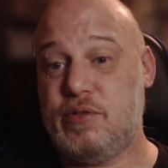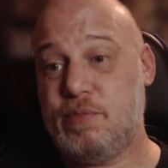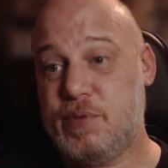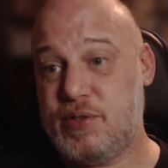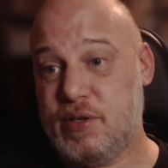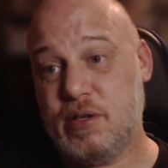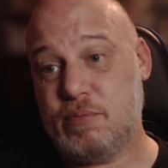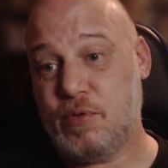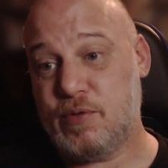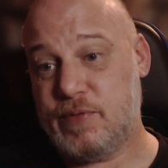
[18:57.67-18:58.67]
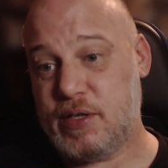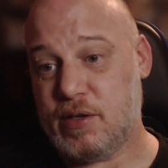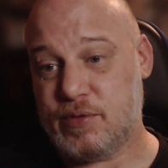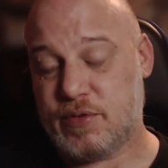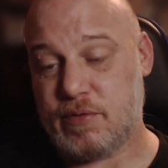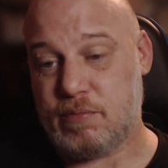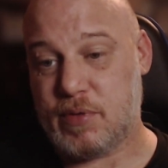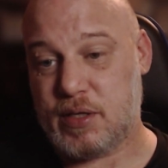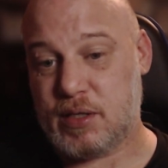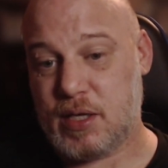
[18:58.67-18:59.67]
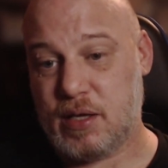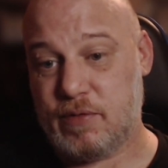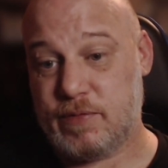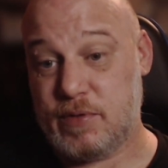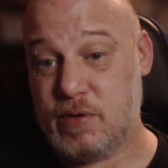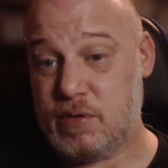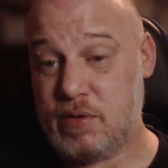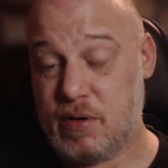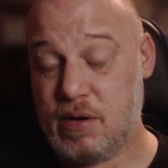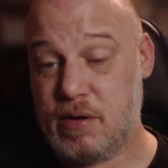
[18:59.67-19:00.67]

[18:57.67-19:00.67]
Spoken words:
you'll be seeing more videos from me. If not,